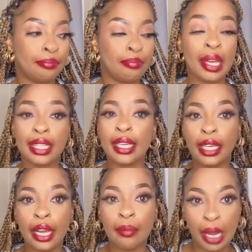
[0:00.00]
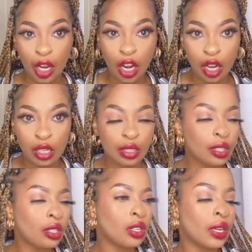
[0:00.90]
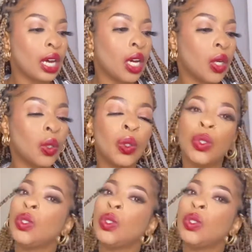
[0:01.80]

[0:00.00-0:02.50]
basically hit my car. So now,